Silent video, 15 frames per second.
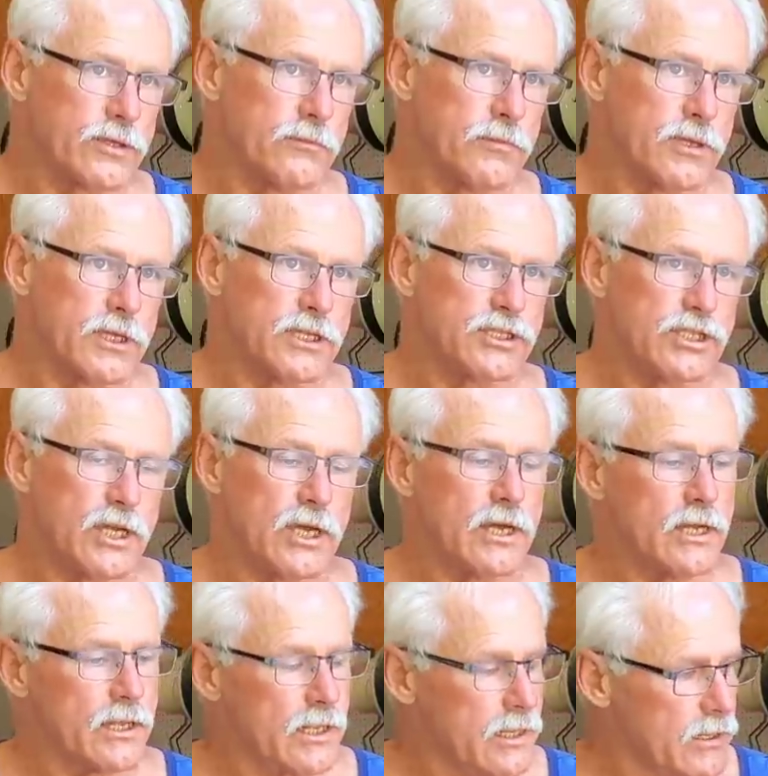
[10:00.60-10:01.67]
the militia
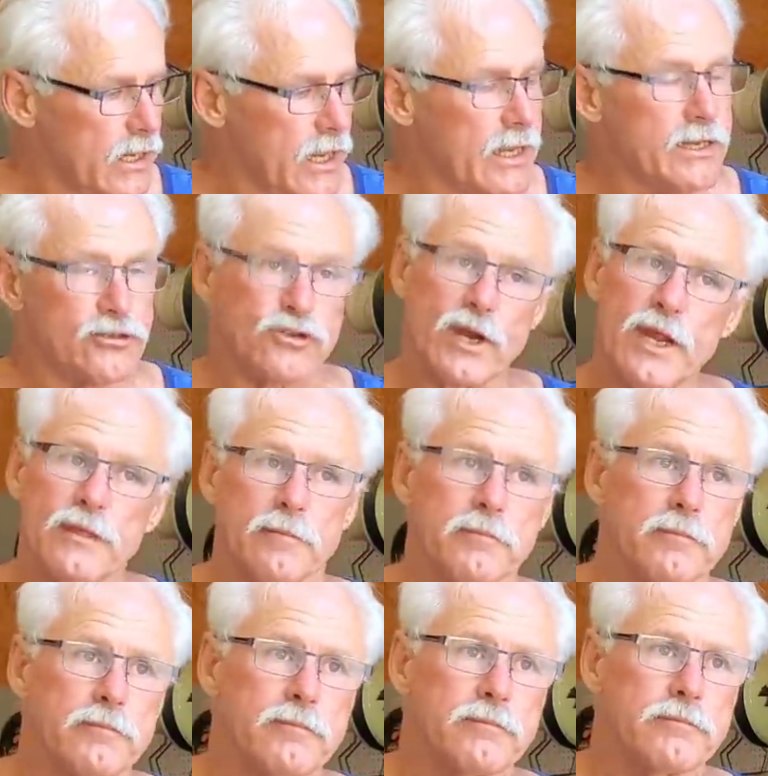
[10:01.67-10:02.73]
and train them
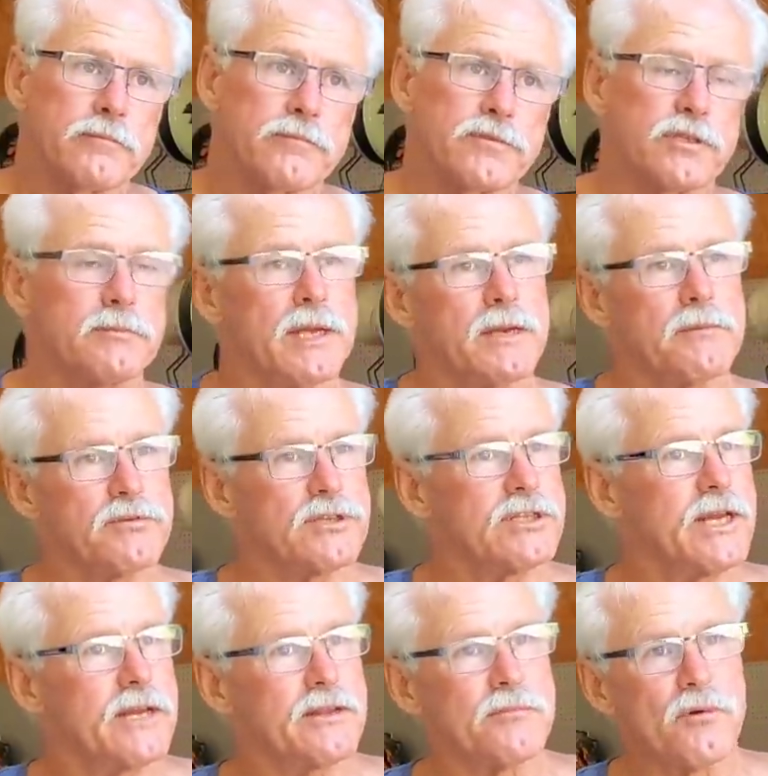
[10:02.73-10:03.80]
to be able to
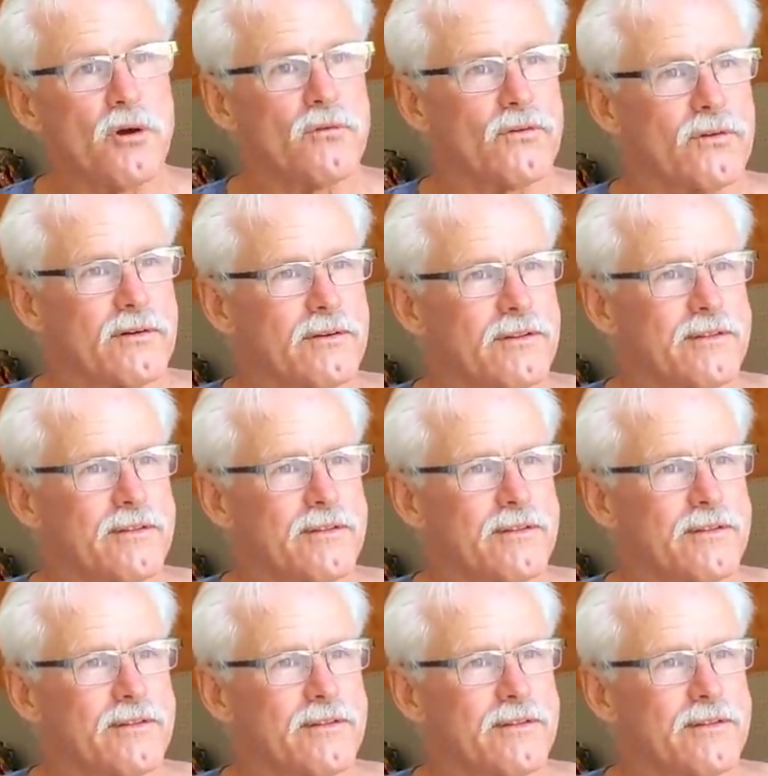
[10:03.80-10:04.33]
take them over.